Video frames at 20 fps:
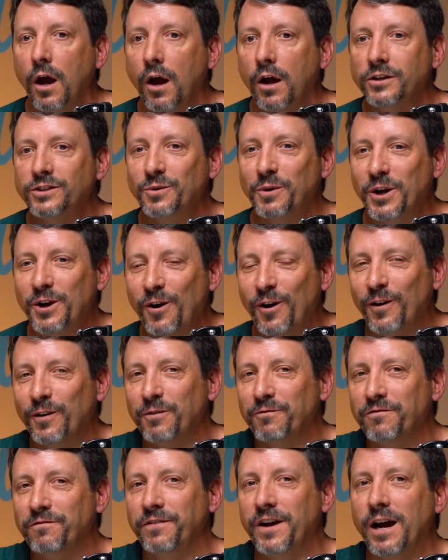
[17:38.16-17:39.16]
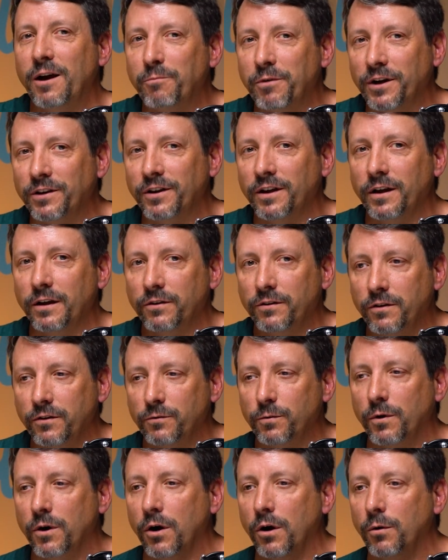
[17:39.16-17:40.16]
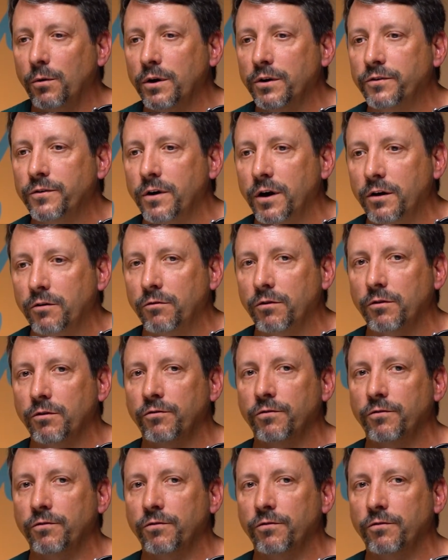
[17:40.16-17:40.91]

So we call them Fabric Days because we're always trying to